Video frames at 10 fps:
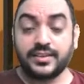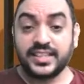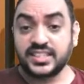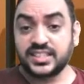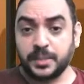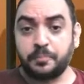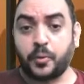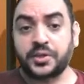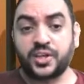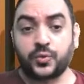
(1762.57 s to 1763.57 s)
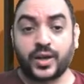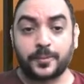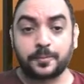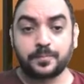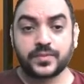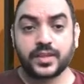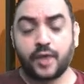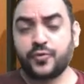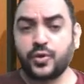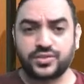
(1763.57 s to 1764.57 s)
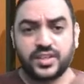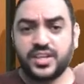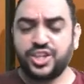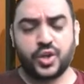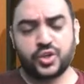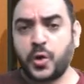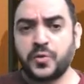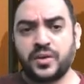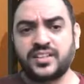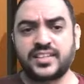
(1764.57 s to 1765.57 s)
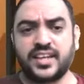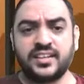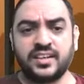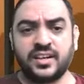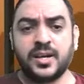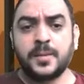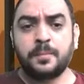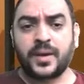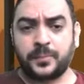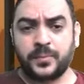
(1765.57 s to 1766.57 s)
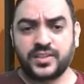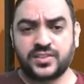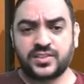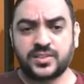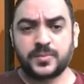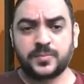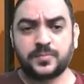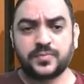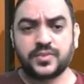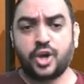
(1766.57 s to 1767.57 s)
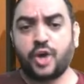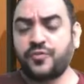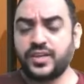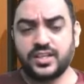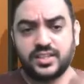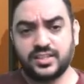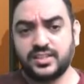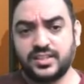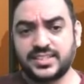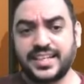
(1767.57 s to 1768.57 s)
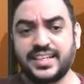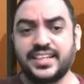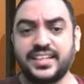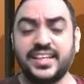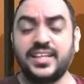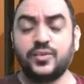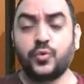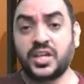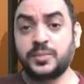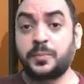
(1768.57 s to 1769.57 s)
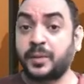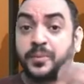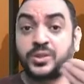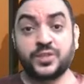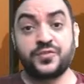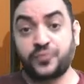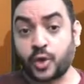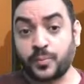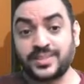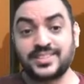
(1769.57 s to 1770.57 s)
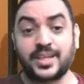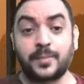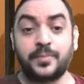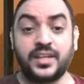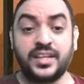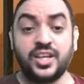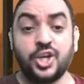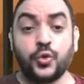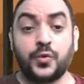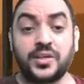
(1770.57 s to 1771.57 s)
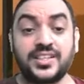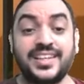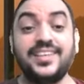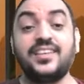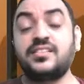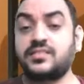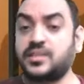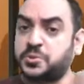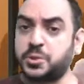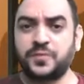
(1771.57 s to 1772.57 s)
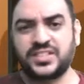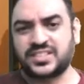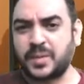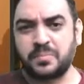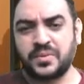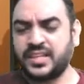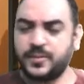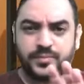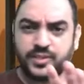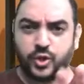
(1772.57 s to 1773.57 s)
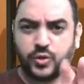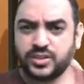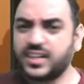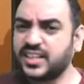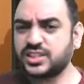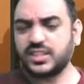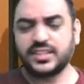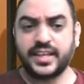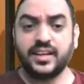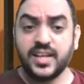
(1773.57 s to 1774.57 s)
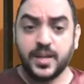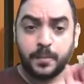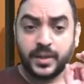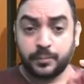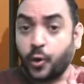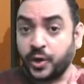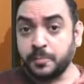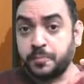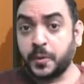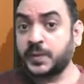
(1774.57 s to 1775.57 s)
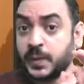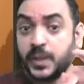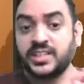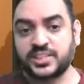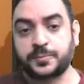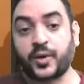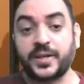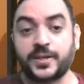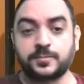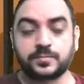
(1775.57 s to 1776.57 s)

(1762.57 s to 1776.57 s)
This is the important one. Of course, you're going to design a purpose of this entity. What is the purpose of forming this company? What is the legal structure of this company? That is there, but more importantly, this point.